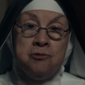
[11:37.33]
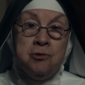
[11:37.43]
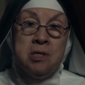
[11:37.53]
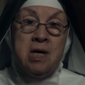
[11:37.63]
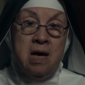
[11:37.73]

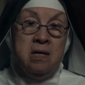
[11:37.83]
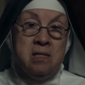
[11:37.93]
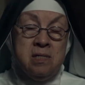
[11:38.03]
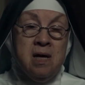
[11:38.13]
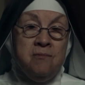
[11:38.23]
through the gate
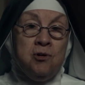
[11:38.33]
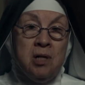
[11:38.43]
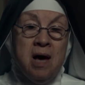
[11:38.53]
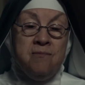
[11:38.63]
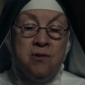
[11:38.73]
and save your
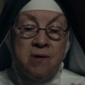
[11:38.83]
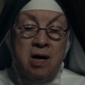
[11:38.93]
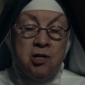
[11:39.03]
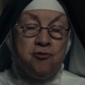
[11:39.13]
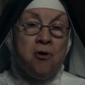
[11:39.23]
life, you've
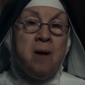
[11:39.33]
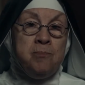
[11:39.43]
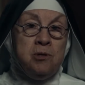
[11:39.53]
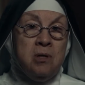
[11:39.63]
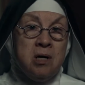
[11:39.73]
got to
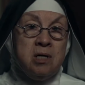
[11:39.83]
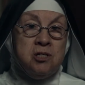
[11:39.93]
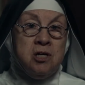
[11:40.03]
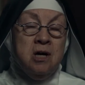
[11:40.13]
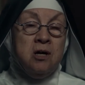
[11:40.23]
drop your
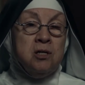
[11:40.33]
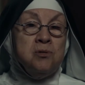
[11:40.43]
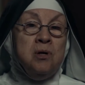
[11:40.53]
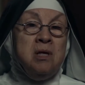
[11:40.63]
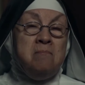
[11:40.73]
luggage,
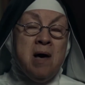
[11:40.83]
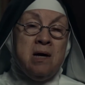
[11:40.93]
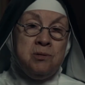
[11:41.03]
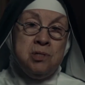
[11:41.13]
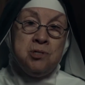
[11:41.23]
because all that
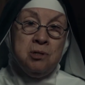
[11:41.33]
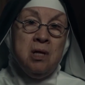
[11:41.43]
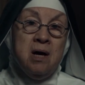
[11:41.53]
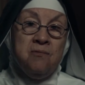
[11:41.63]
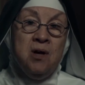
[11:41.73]
matters is your
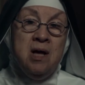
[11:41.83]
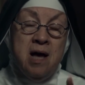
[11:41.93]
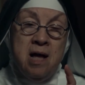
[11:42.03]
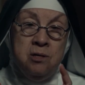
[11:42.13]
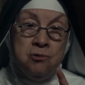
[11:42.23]
life.
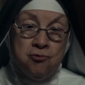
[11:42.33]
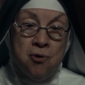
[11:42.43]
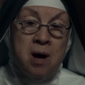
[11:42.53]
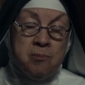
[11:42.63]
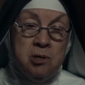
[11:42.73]
And you
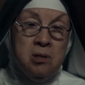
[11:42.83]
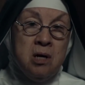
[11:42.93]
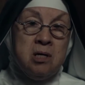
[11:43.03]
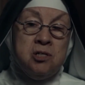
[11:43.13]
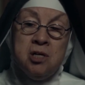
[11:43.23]
drop your
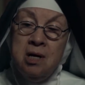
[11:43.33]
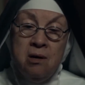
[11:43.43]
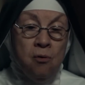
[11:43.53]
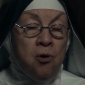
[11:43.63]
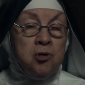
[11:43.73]
luggage,
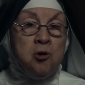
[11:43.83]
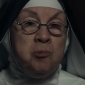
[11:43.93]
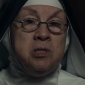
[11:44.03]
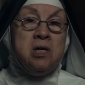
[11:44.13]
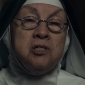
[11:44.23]
all your
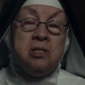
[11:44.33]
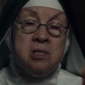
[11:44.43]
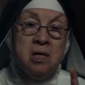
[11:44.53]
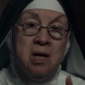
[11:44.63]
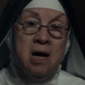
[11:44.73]

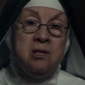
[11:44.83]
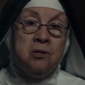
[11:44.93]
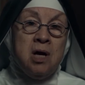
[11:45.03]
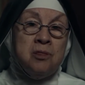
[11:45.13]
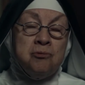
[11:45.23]
possessions, and
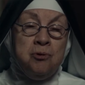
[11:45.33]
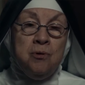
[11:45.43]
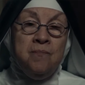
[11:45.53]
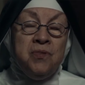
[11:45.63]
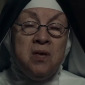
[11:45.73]
you get
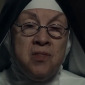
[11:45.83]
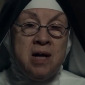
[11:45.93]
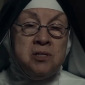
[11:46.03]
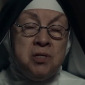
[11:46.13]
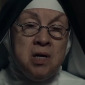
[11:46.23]
through.
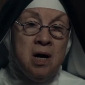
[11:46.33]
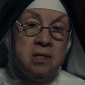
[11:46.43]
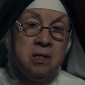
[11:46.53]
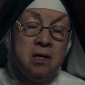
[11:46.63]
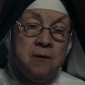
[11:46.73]
That's the
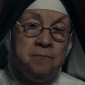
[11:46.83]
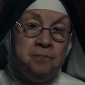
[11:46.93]
idea.